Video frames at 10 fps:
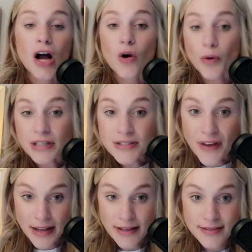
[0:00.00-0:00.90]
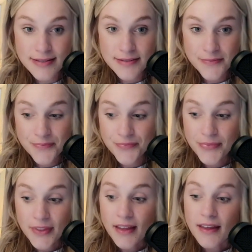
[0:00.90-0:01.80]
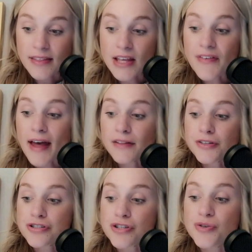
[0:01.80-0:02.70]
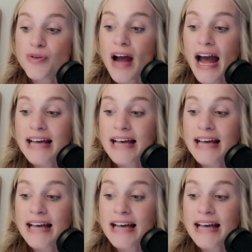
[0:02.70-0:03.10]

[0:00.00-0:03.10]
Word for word: According to Vegas, they have LSU